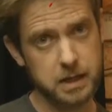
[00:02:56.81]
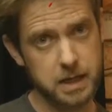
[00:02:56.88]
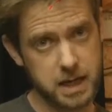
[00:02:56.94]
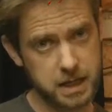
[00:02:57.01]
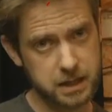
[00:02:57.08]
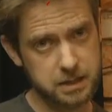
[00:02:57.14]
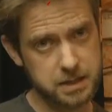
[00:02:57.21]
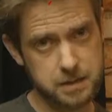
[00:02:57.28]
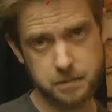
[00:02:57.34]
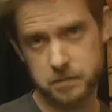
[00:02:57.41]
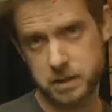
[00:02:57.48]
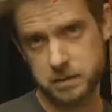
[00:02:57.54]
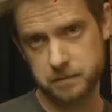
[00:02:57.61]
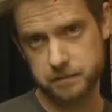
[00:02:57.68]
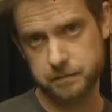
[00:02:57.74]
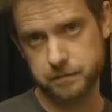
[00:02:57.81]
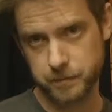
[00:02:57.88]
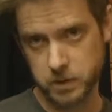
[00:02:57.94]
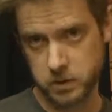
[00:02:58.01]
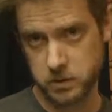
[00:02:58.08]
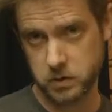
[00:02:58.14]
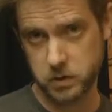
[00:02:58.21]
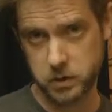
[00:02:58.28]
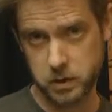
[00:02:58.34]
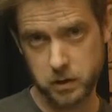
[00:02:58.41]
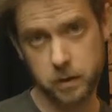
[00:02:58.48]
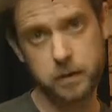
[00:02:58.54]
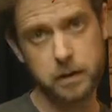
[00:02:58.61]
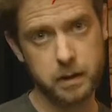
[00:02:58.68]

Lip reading: yet, but yes, you know,